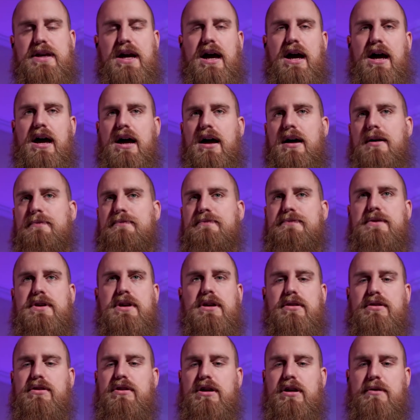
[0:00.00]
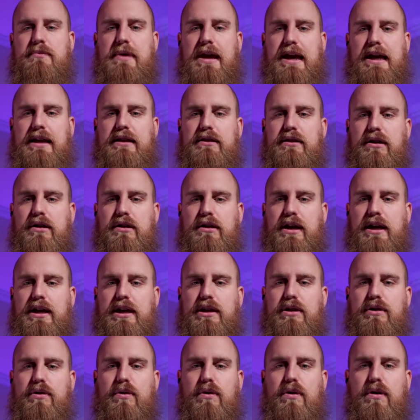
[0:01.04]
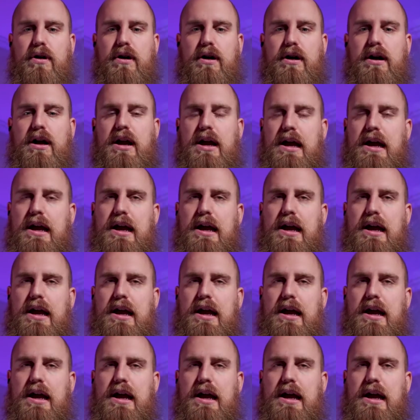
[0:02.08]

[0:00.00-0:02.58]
You know, you can make it look like you're